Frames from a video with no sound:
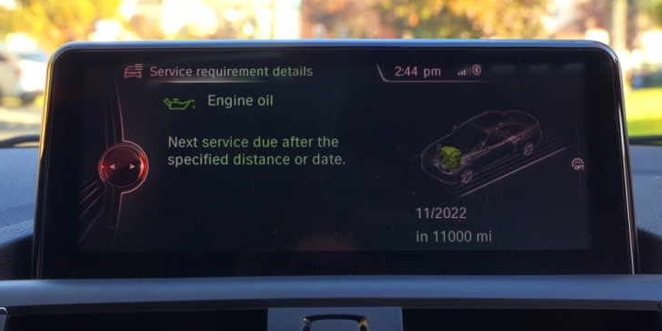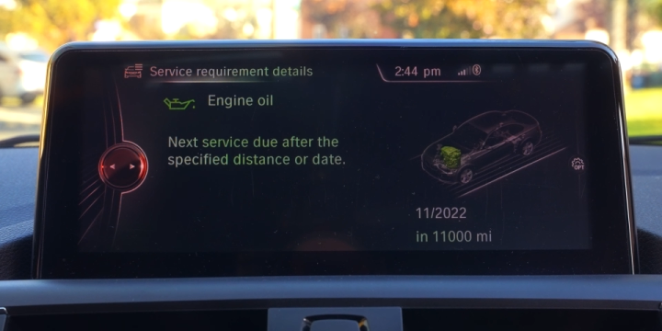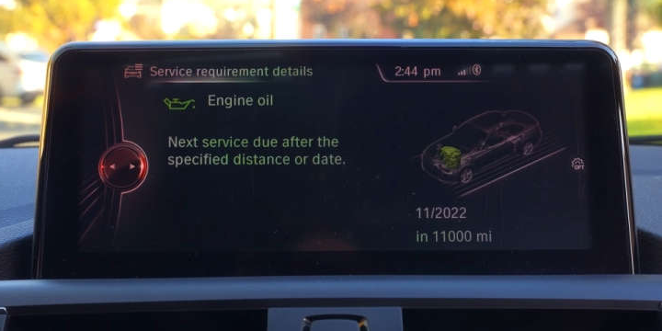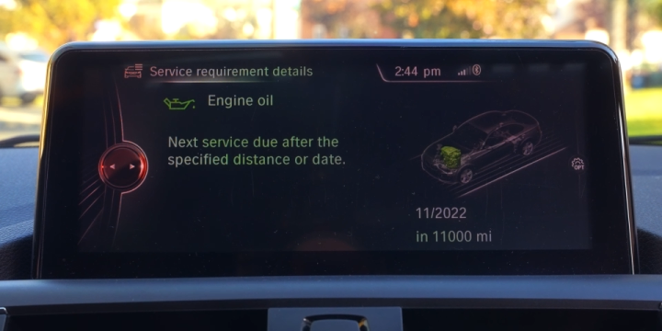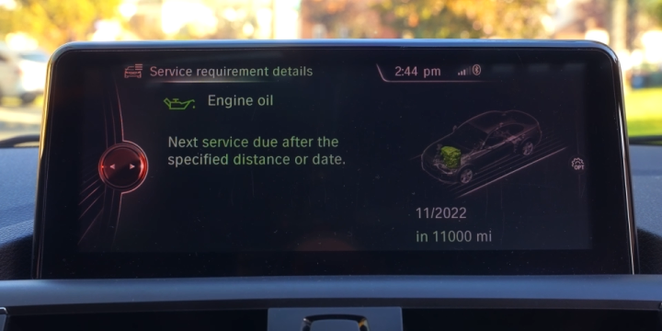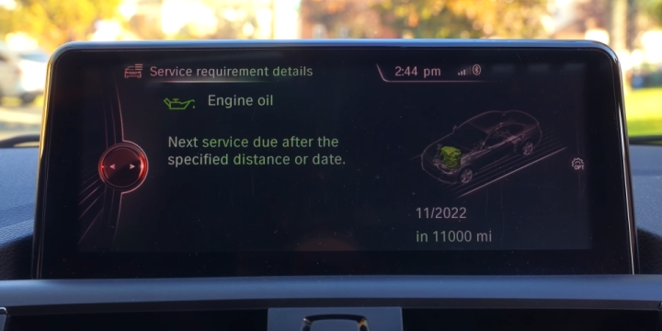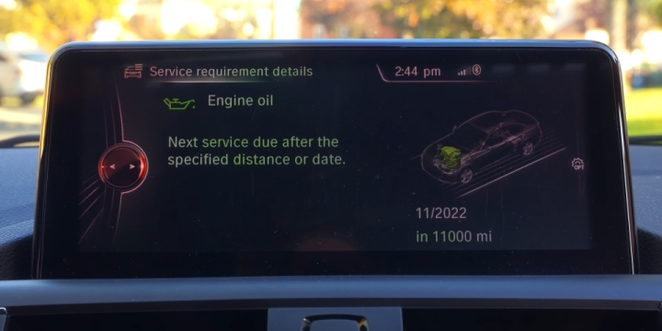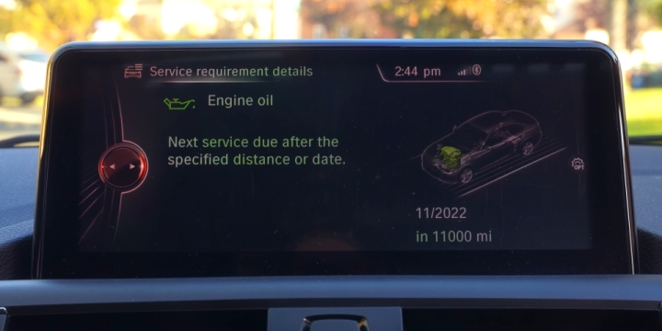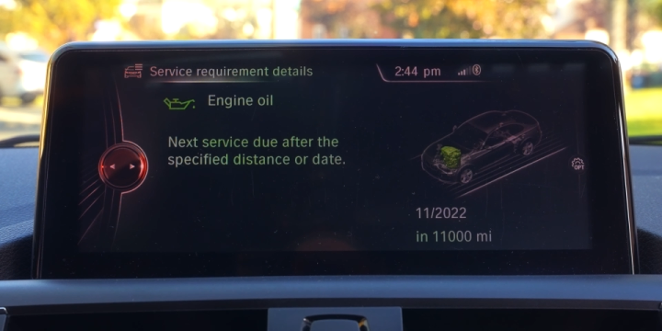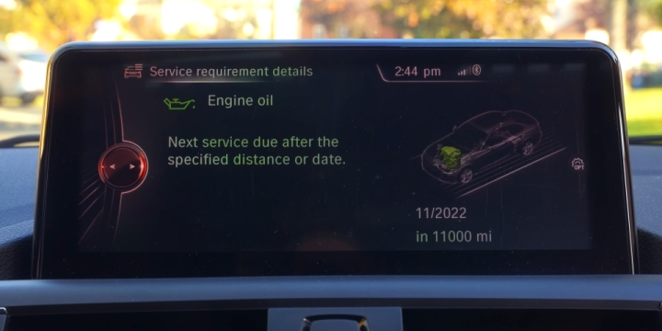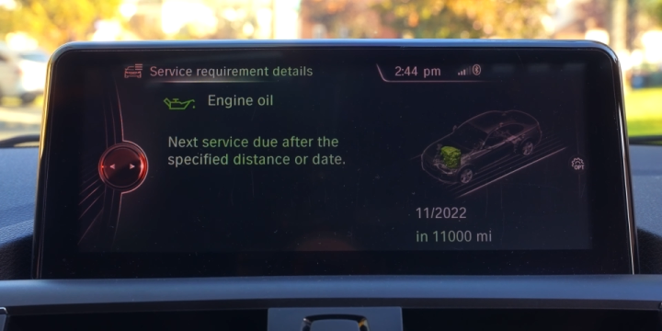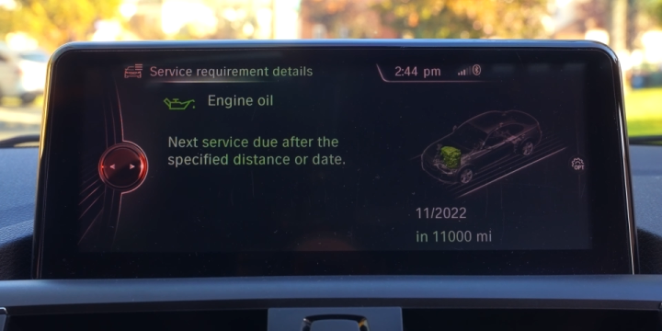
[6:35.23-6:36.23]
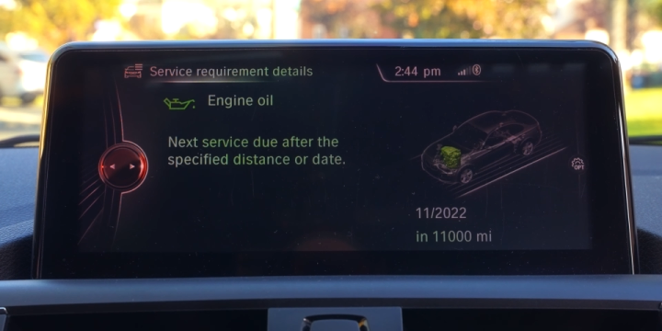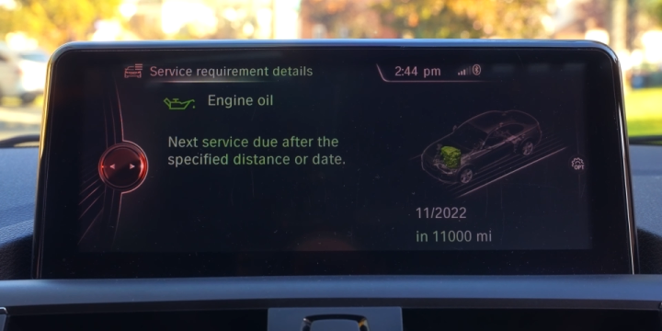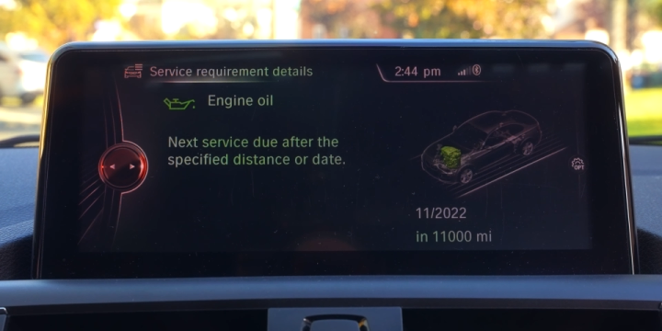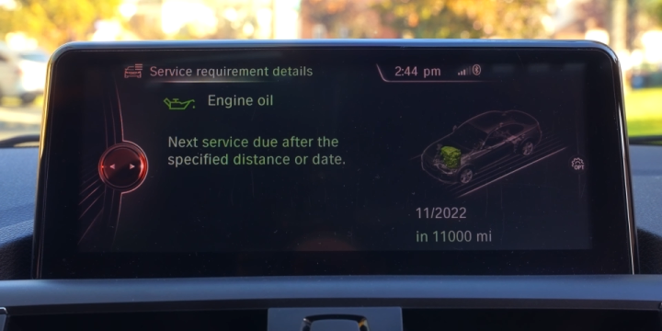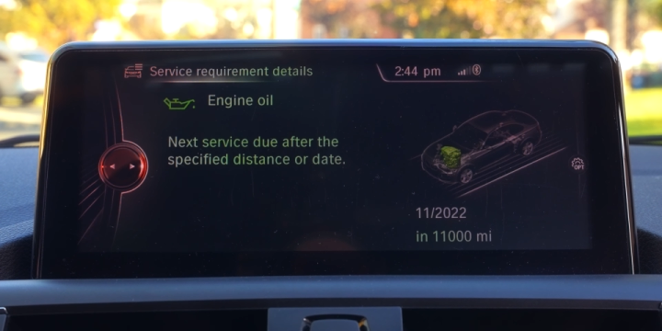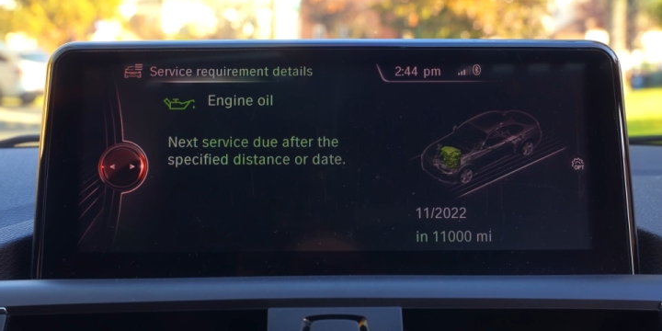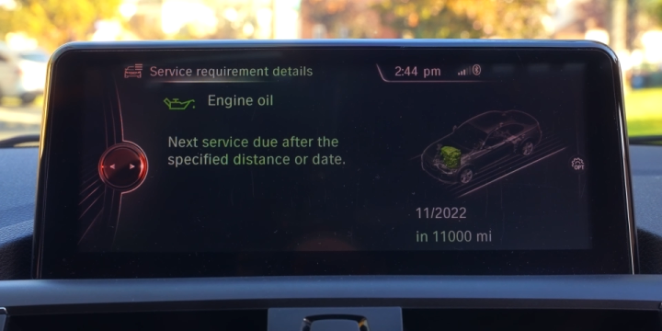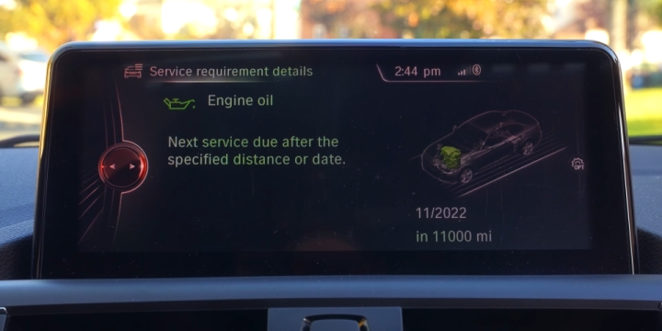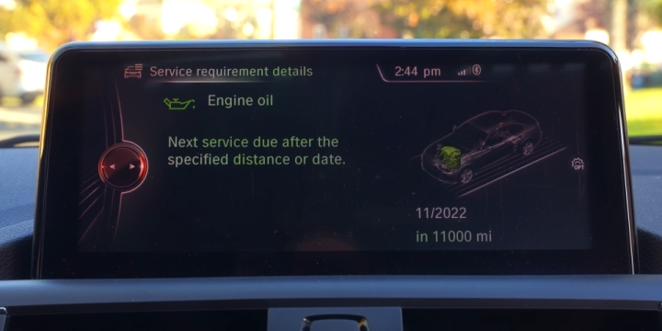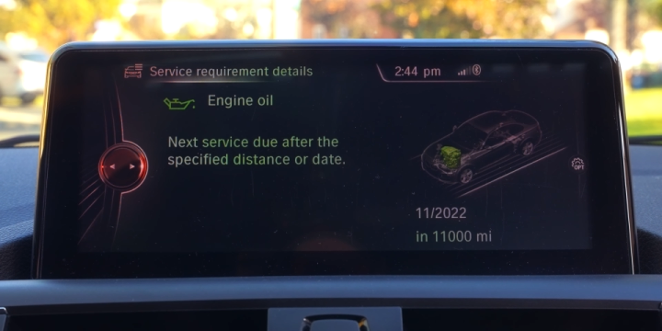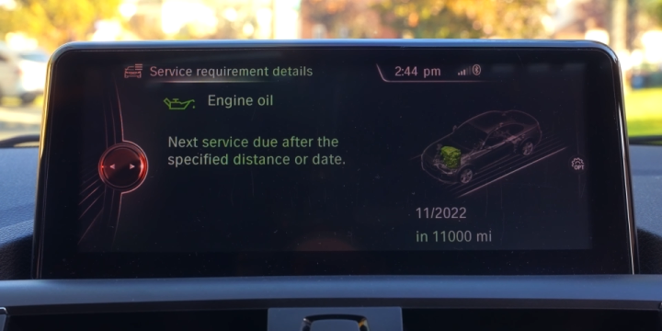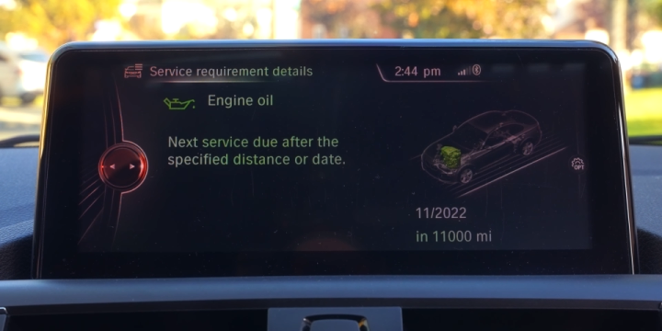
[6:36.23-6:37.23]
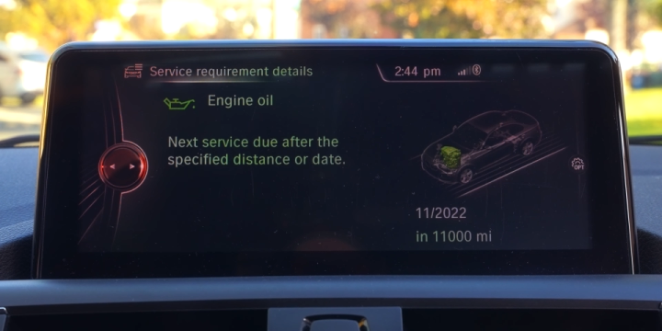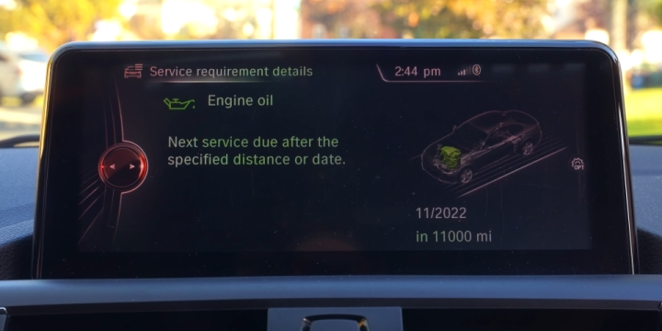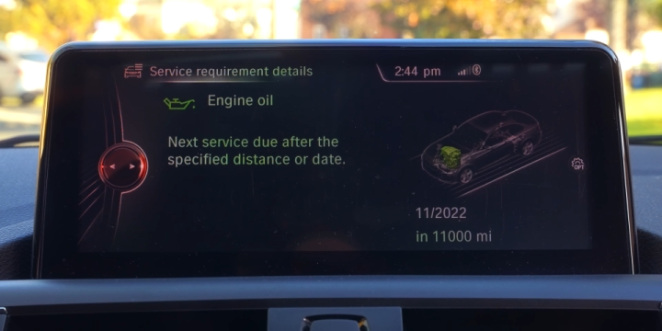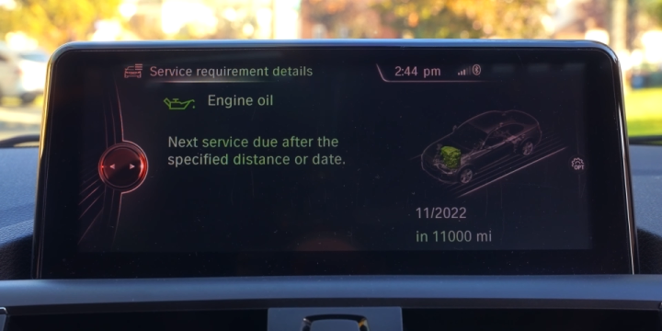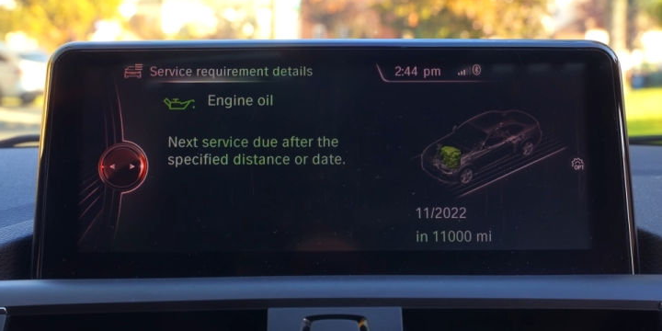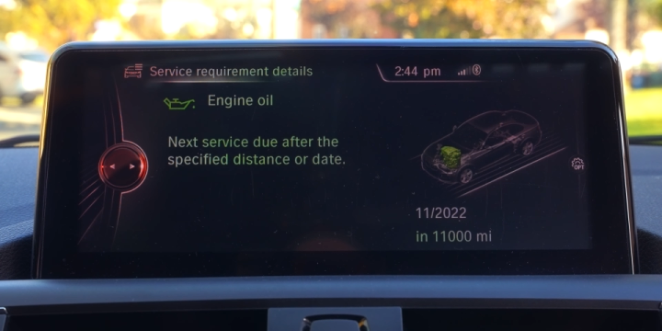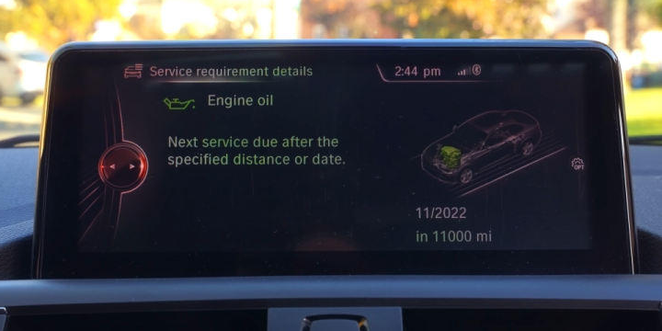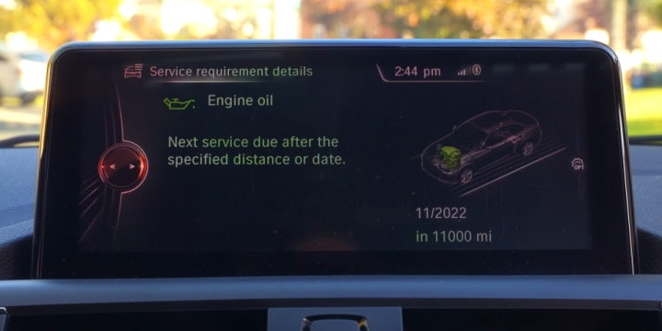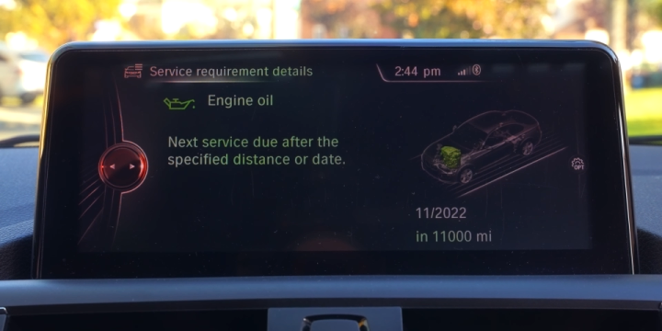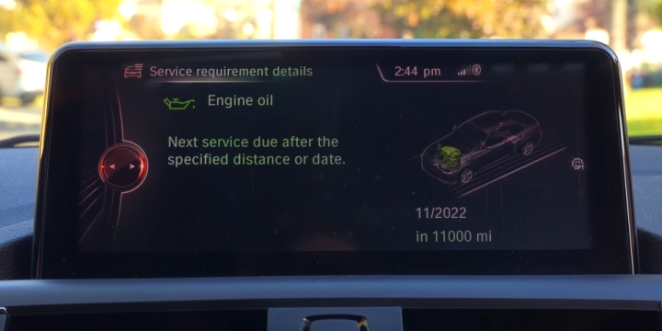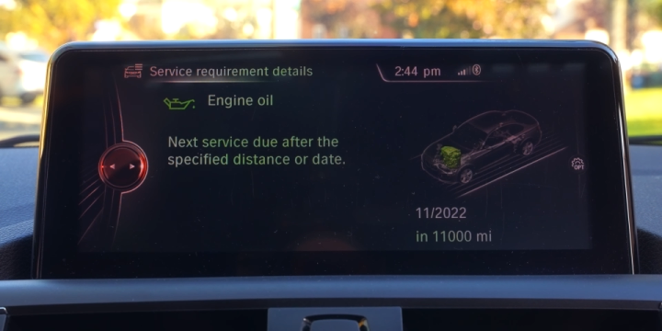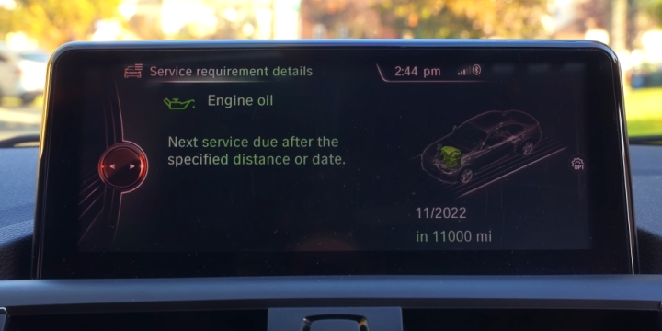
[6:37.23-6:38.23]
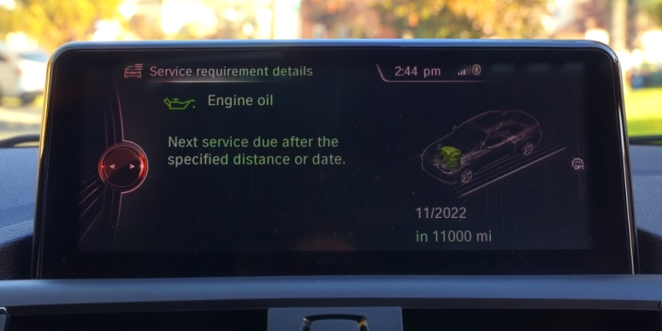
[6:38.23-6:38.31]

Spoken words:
(no speaker visible)